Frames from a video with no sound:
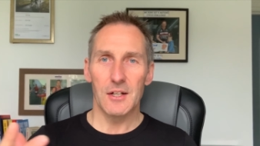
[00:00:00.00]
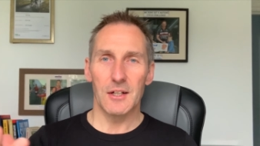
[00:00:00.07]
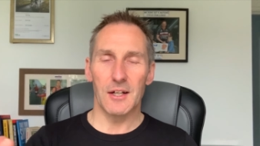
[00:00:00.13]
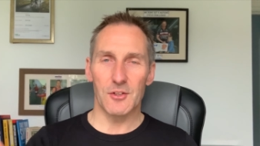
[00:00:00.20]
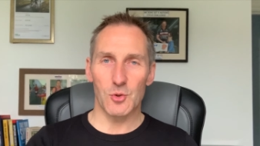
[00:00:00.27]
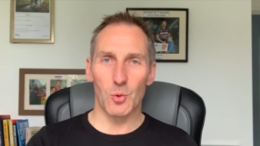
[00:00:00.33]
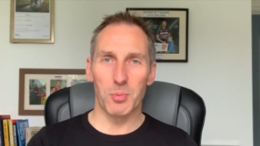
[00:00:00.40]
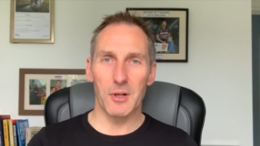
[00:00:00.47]

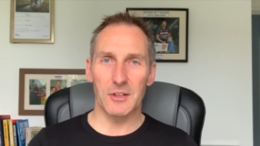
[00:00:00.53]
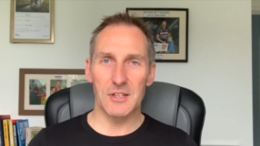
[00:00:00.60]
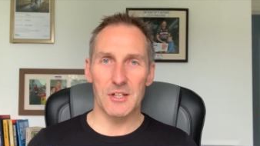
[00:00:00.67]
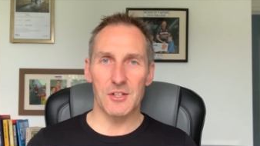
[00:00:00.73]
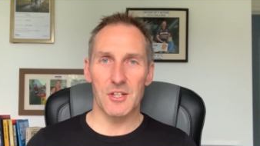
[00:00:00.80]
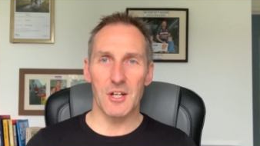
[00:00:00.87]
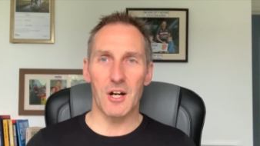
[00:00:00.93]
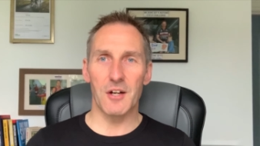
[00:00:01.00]
It's all plugged
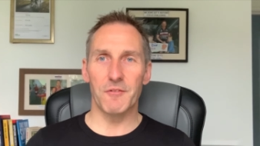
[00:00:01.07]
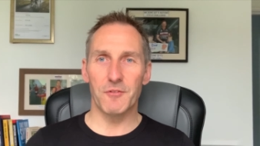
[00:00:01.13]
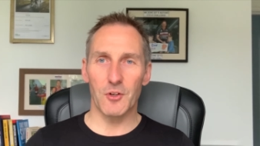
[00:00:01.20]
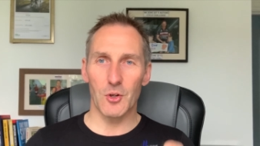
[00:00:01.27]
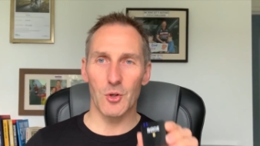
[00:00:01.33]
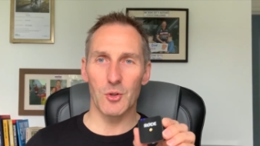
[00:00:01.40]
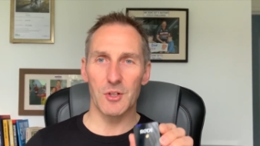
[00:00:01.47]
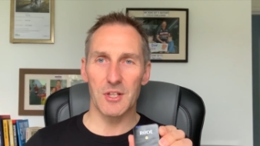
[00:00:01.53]
into the
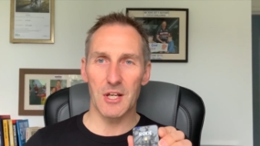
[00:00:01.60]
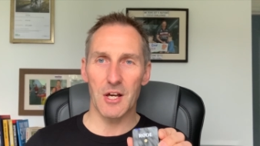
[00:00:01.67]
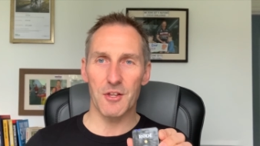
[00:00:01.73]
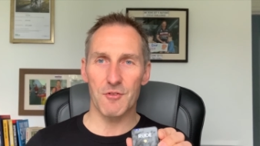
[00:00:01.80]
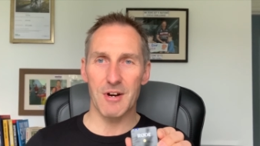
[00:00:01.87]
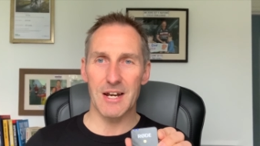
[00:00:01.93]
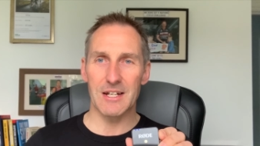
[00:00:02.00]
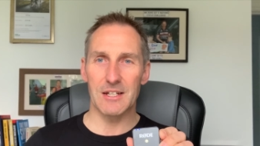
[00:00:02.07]
iPhone. The
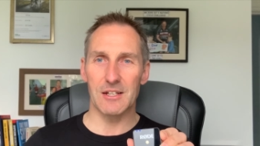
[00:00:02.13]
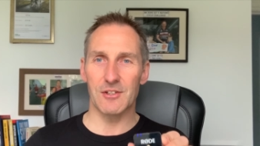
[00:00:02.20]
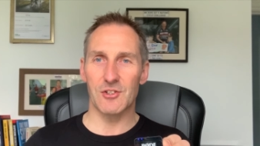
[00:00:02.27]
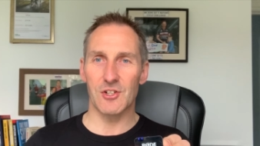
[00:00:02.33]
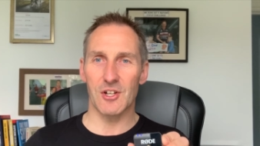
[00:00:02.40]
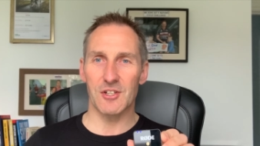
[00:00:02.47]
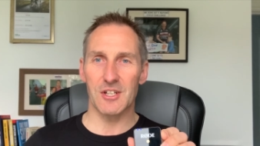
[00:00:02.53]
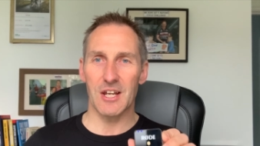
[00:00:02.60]
other end is
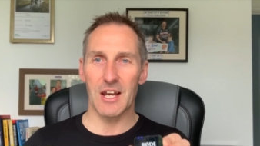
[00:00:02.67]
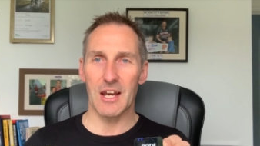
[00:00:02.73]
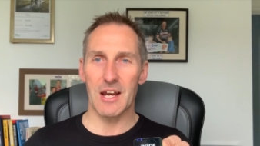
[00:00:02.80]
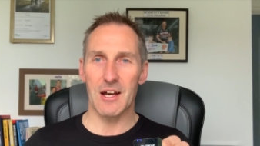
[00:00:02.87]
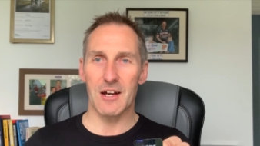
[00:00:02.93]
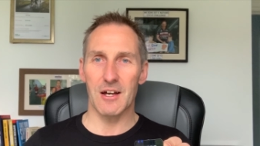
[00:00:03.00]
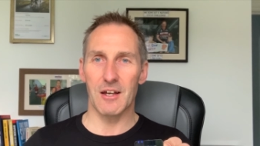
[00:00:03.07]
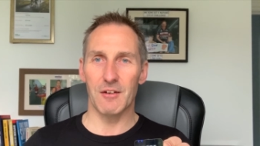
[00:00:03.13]
just
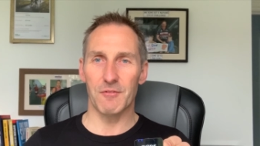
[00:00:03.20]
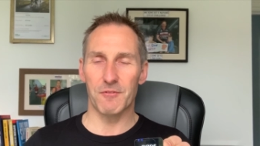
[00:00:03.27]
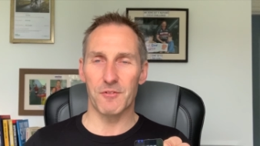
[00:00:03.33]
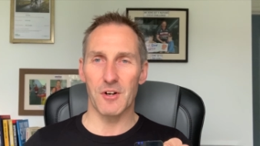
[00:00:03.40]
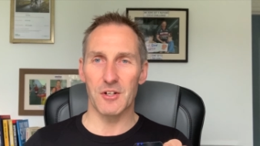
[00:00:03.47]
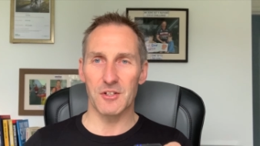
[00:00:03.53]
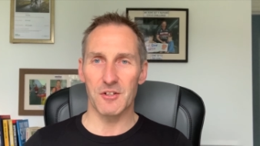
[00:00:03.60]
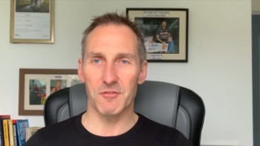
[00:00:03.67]
here in
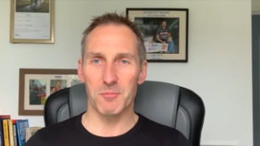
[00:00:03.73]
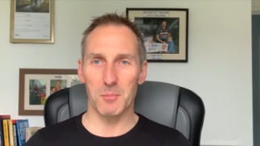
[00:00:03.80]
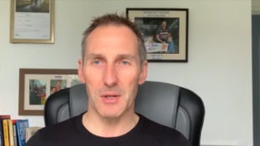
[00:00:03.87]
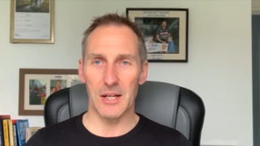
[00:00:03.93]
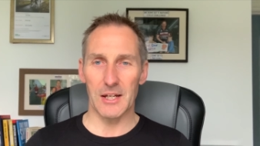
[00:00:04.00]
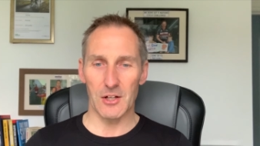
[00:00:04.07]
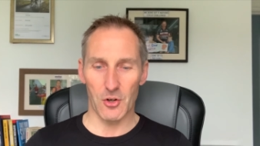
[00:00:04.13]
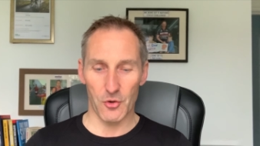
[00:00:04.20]
front of
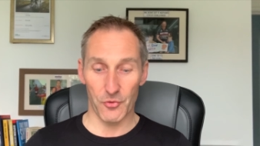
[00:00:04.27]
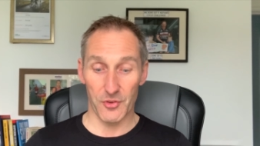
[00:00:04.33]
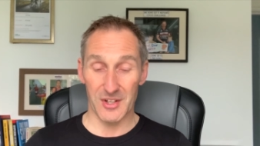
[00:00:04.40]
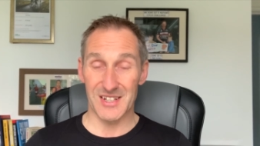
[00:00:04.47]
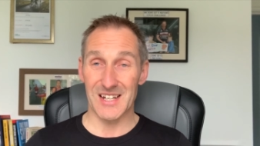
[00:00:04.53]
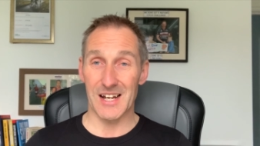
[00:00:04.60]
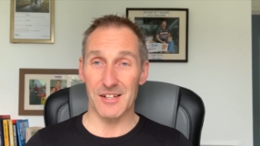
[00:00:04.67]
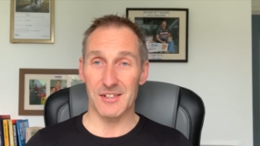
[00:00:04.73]
me on the
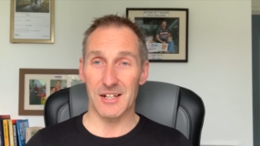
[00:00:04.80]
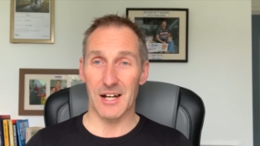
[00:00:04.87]
desk,